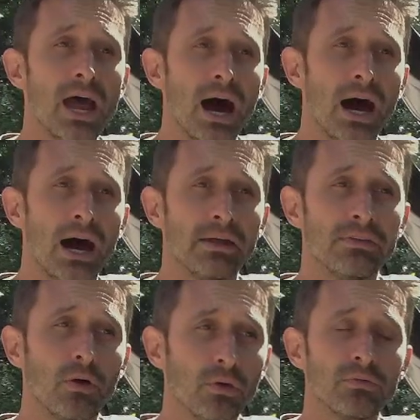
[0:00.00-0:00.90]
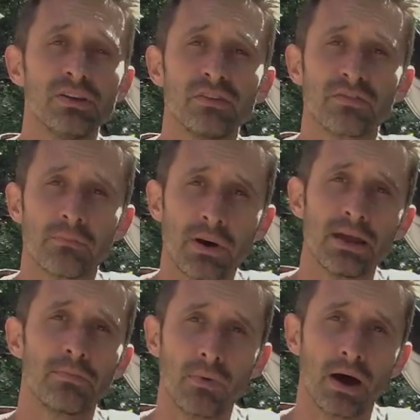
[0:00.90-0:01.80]
Uh, the only reason for
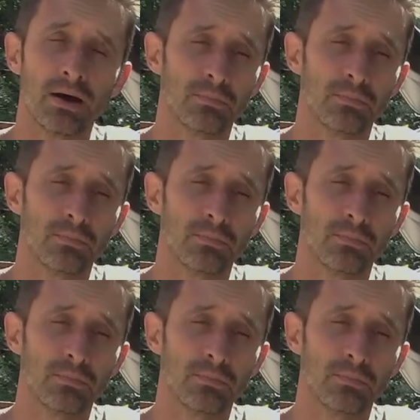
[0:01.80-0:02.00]
my uh,